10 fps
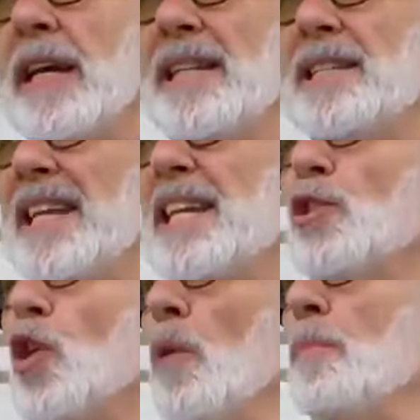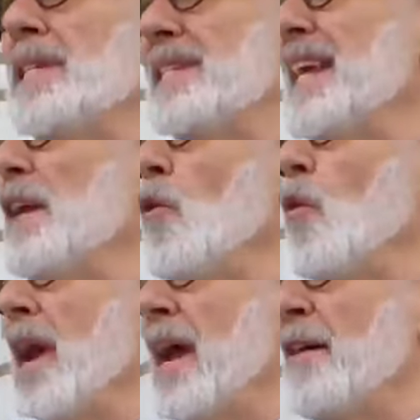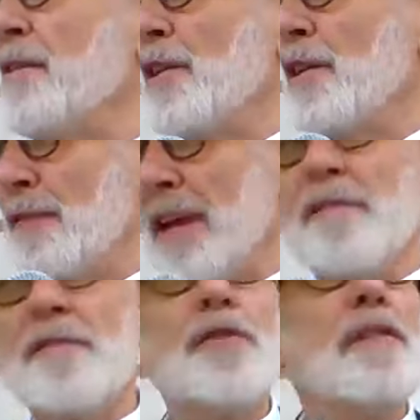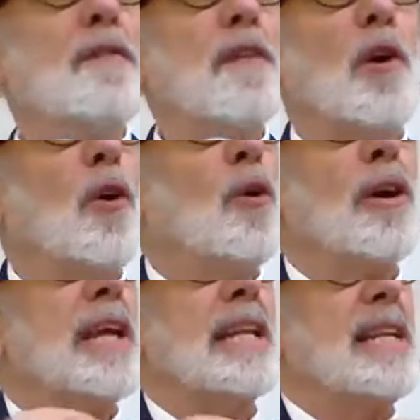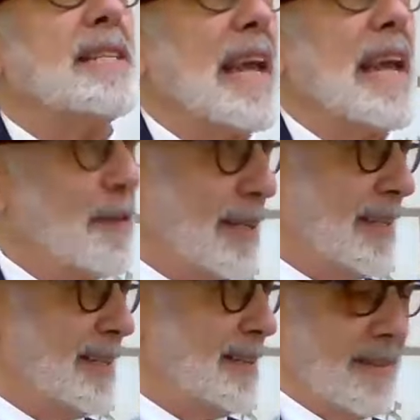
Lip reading: is enormously aware of every flaw in his character.